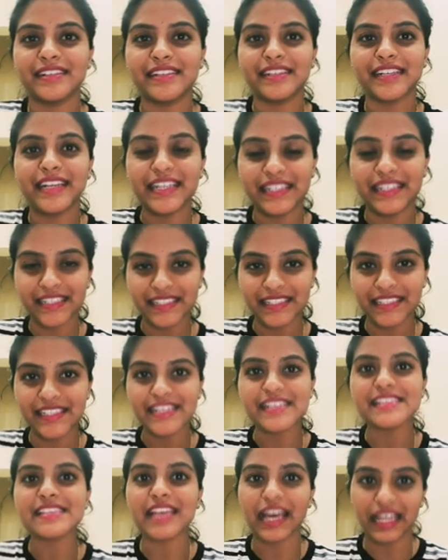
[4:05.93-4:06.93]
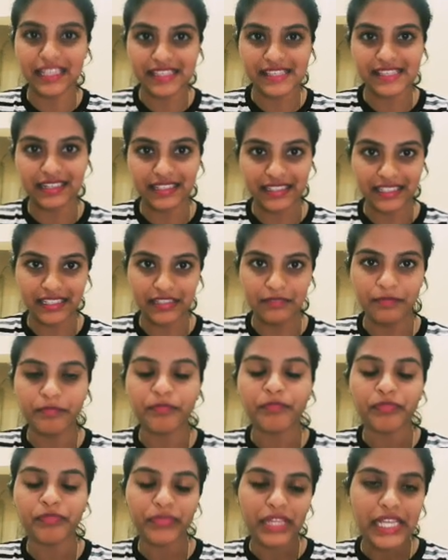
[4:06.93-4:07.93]
return is uncertain.
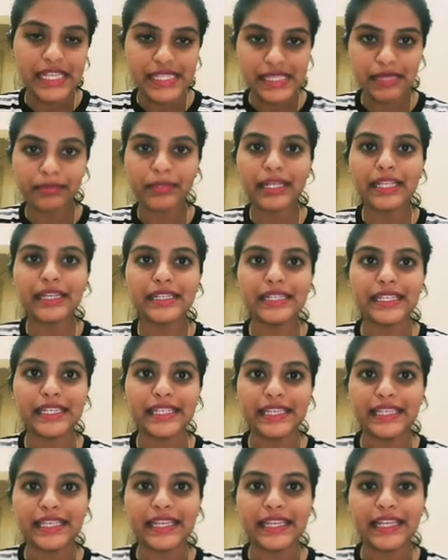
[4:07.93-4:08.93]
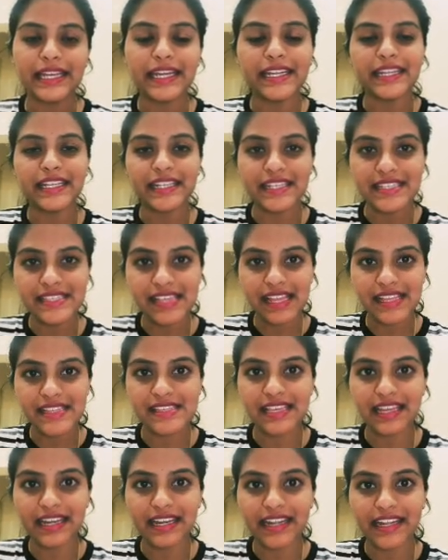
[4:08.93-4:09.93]
Similarly, return
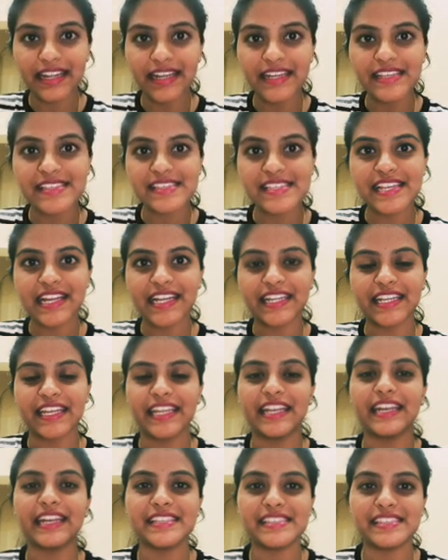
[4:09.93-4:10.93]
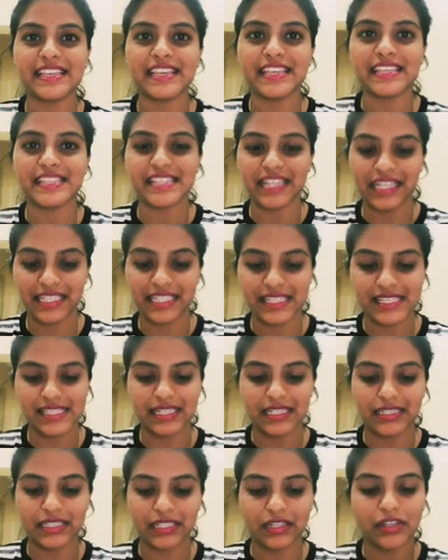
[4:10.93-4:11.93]
is certain, risk is
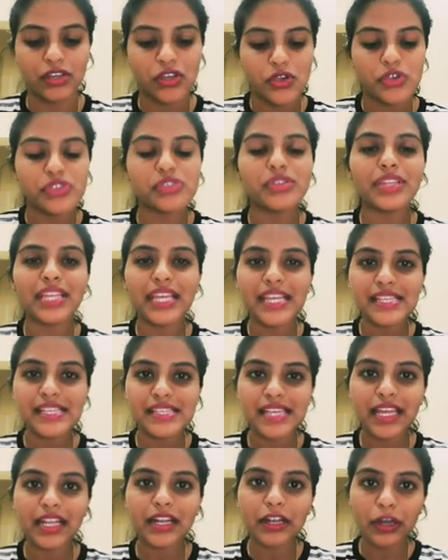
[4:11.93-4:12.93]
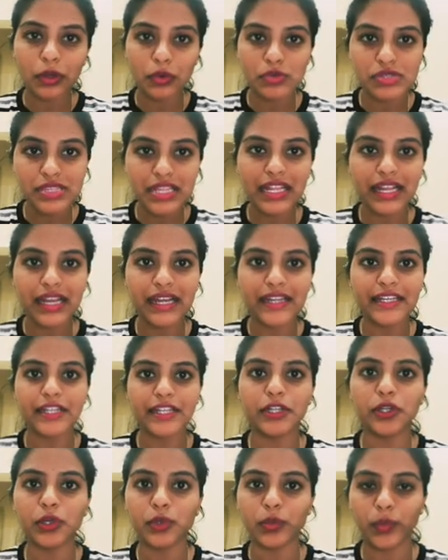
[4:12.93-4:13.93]
uncertain. So these are closely
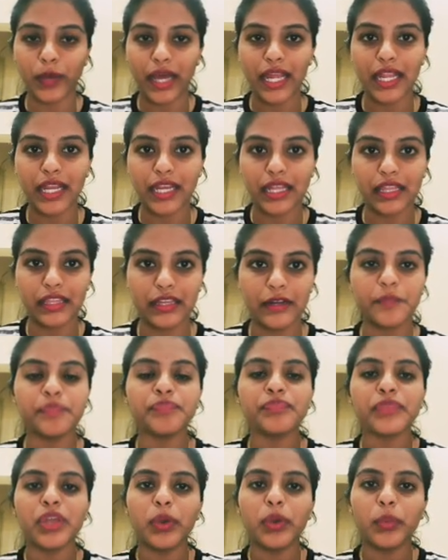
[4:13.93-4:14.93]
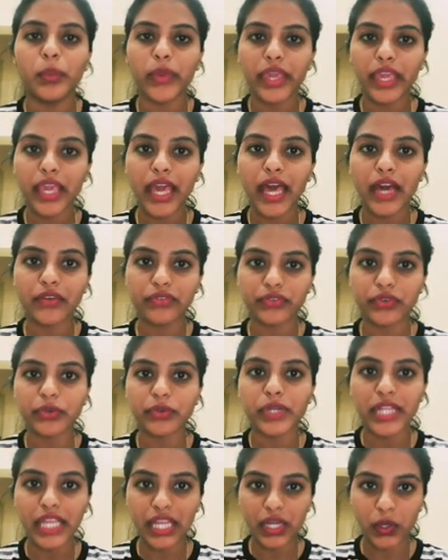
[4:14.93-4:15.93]
related to one another. We have to
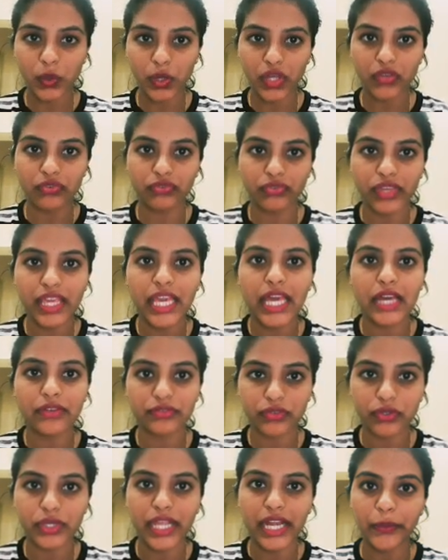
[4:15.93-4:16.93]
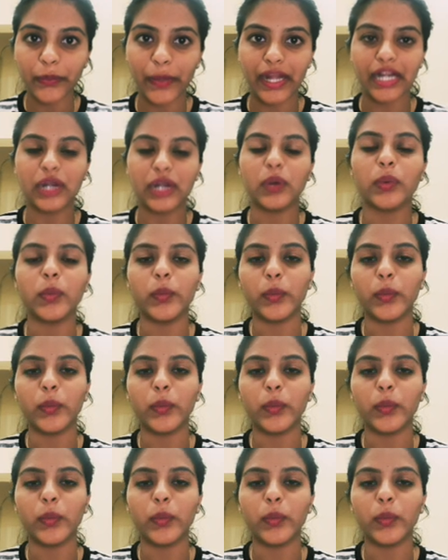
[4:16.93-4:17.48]
take, if we have to get one,